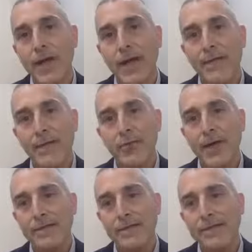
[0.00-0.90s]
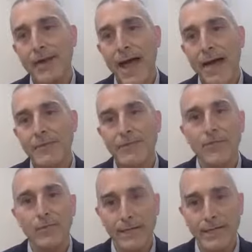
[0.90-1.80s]
and the presence or absence
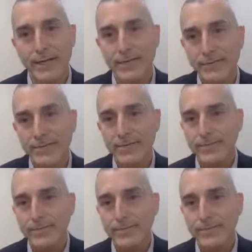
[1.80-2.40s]
of weakness.